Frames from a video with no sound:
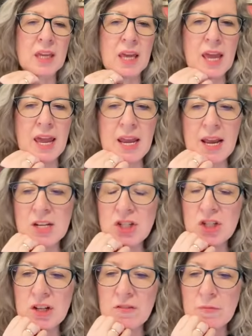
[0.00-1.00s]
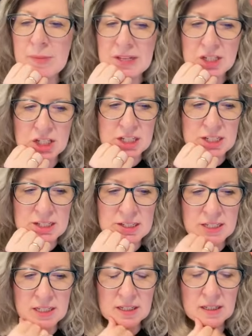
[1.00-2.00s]
And I should have
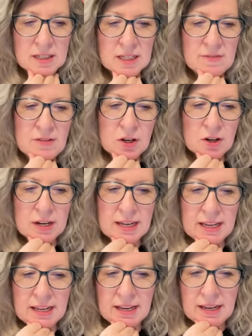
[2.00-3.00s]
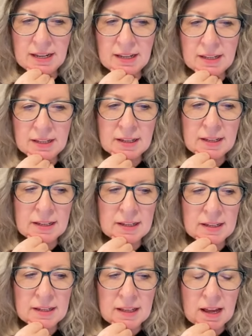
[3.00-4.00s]
mentioned, if you're in
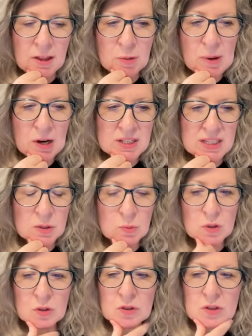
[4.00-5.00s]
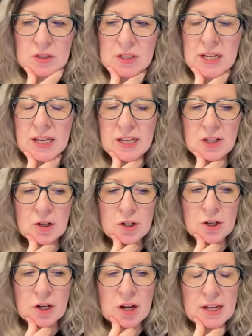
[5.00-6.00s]
other parts of the world and
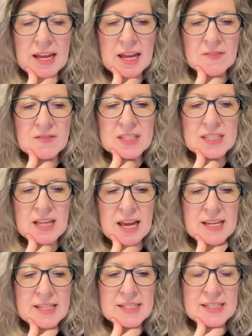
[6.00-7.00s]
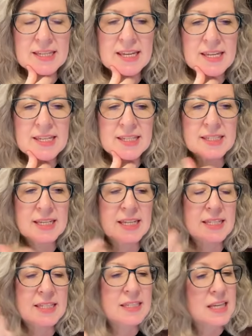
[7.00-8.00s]
your canvas size is in
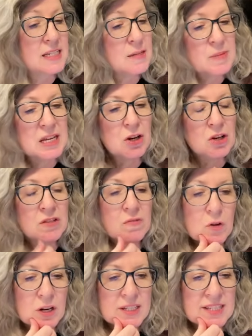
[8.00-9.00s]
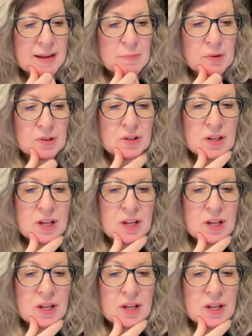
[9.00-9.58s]
centimeters, for example,